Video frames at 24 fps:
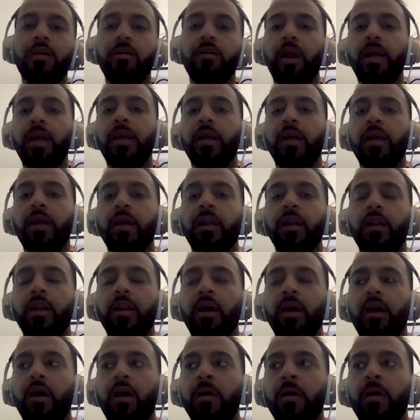right?
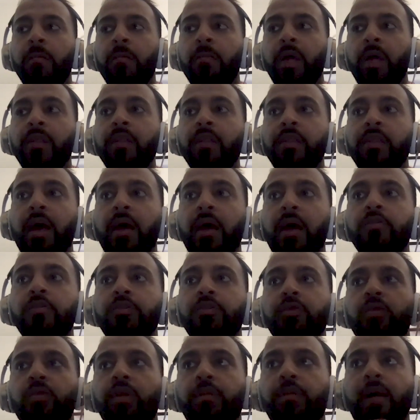And I think that was
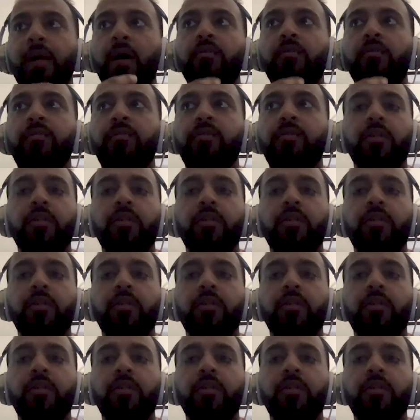a really powerful